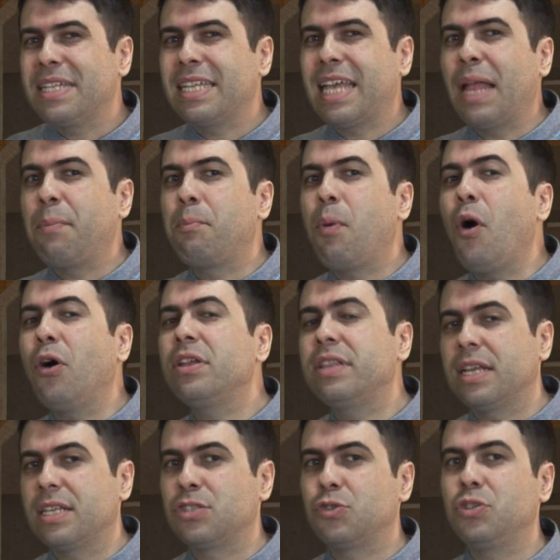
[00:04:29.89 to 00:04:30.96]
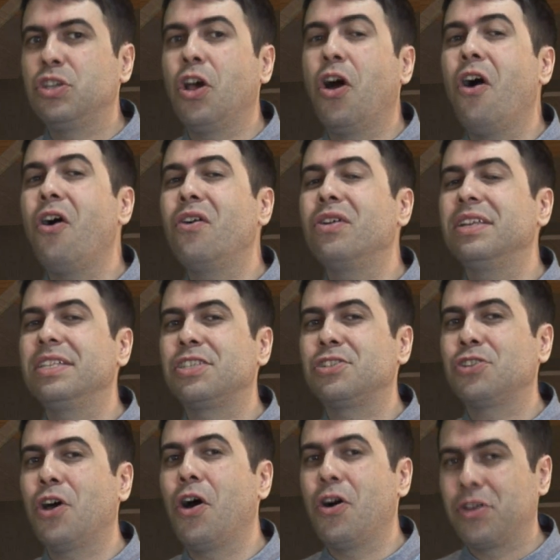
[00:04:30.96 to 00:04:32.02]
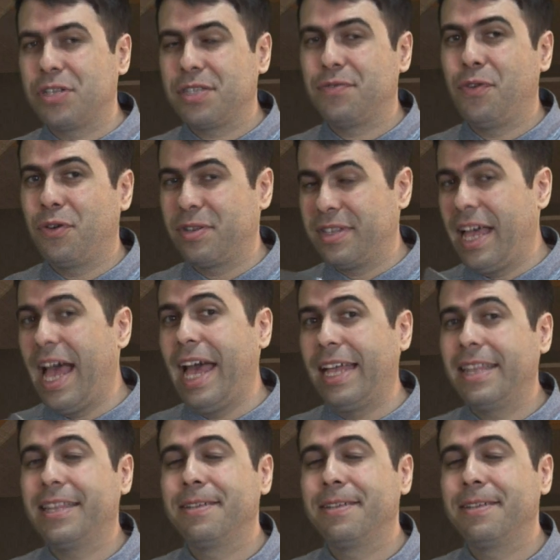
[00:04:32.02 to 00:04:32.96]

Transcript: it can point us to the only source for that.